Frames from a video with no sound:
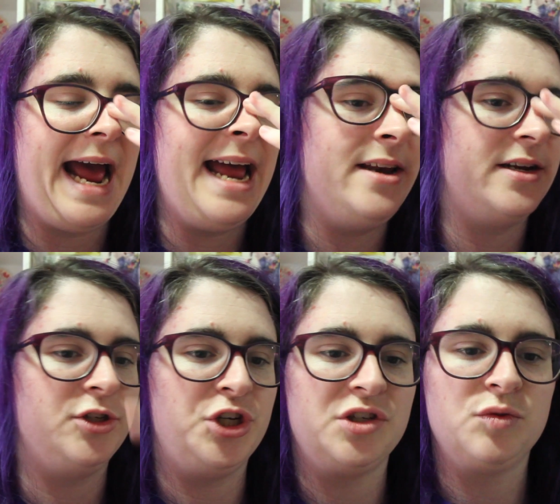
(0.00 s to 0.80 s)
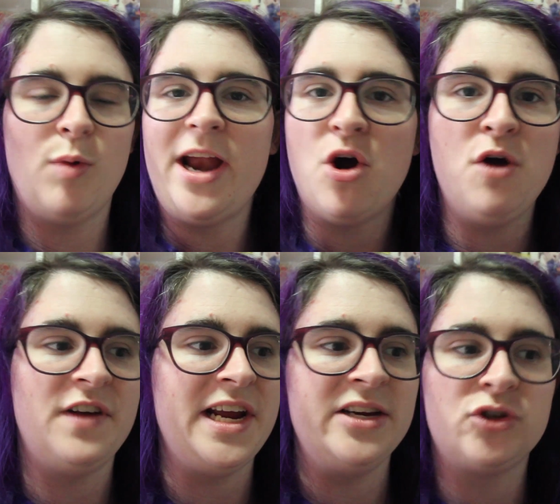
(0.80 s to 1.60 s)
And just went
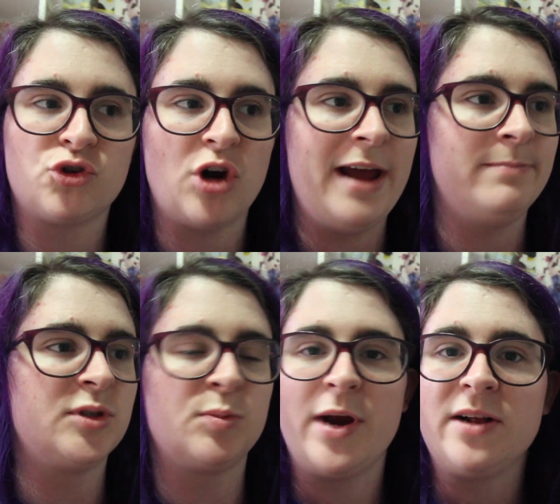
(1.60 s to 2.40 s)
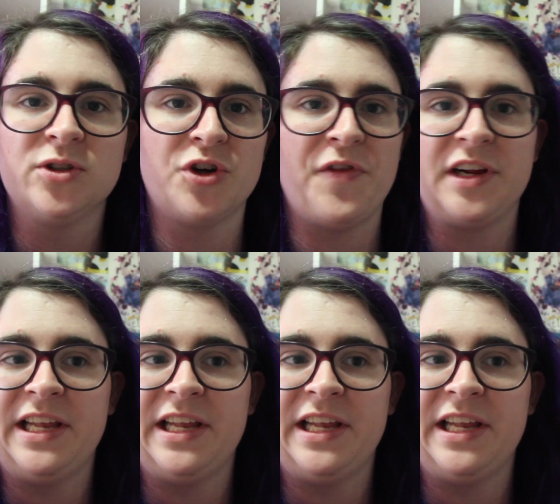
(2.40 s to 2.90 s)
over each stripe, sprinkled on the